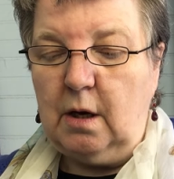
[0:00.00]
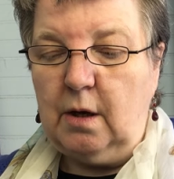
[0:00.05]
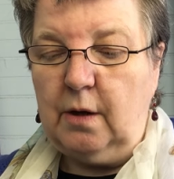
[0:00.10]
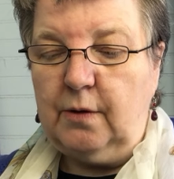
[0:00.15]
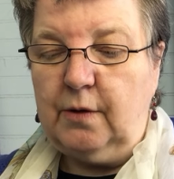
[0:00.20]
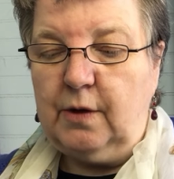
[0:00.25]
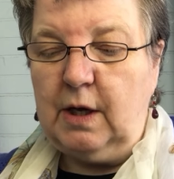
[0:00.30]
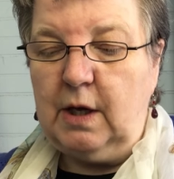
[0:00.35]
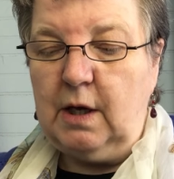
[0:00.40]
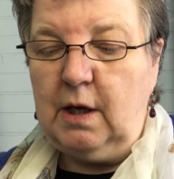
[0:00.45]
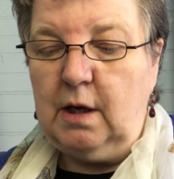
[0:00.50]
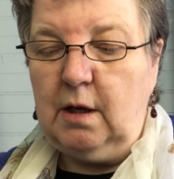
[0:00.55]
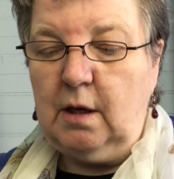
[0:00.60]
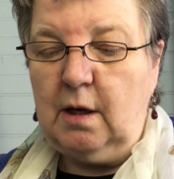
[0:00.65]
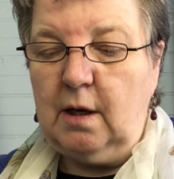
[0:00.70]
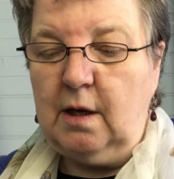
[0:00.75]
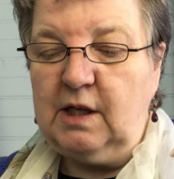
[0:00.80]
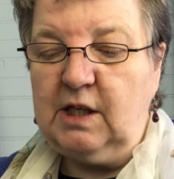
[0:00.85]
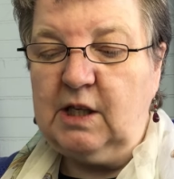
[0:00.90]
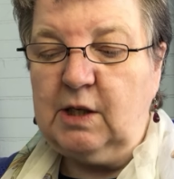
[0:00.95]
the
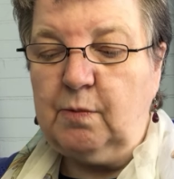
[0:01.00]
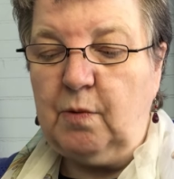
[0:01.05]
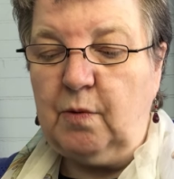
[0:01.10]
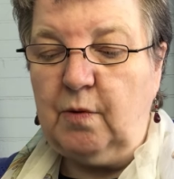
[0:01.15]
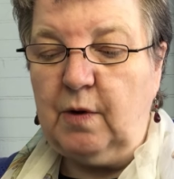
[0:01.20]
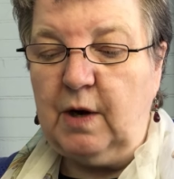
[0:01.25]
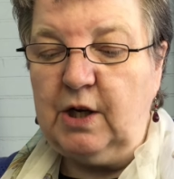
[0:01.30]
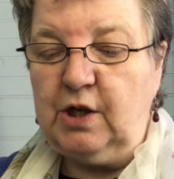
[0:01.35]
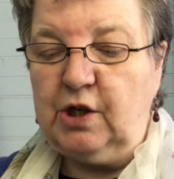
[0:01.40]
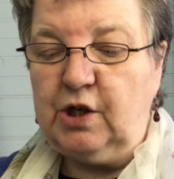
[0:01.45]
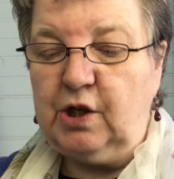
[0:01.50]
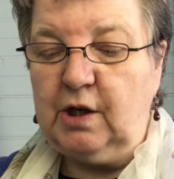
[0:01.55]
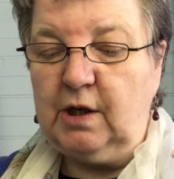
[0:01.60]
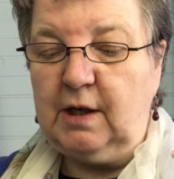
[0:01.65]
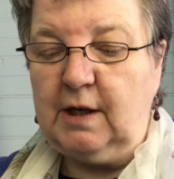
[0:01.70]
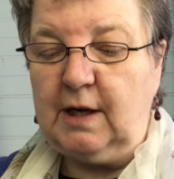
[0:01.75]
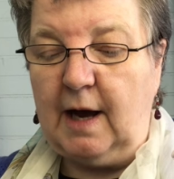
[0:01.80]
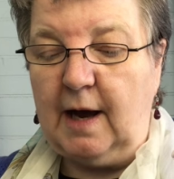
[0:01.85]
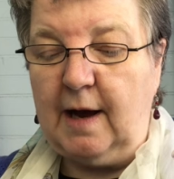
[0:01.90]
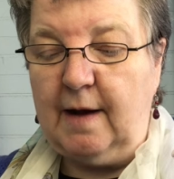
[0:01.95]
inspiration
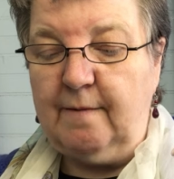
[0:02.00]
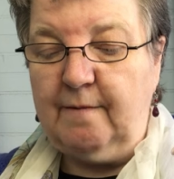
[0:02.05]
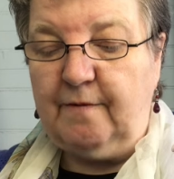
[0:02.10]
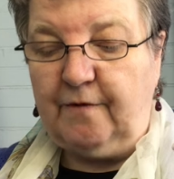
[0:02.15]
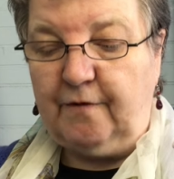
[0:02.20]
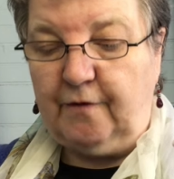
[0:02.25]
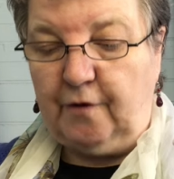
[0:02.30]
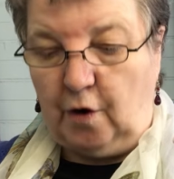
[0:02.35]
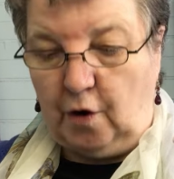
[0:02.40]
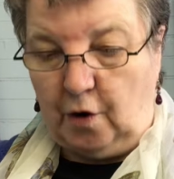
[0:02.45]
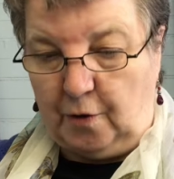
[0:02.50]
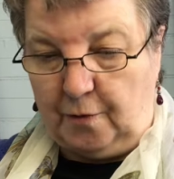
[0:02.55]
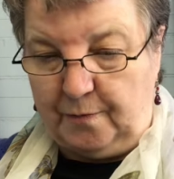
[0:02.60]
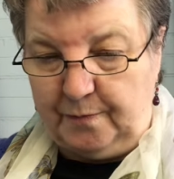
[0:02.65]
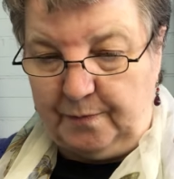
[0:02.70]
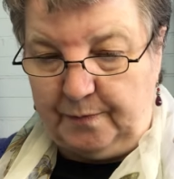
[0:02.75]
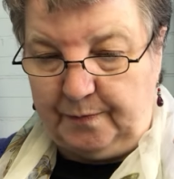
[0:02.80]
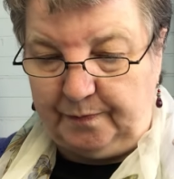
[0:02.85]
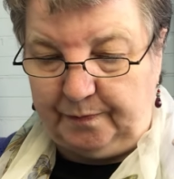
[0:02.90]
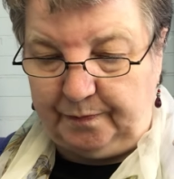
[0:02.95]
came from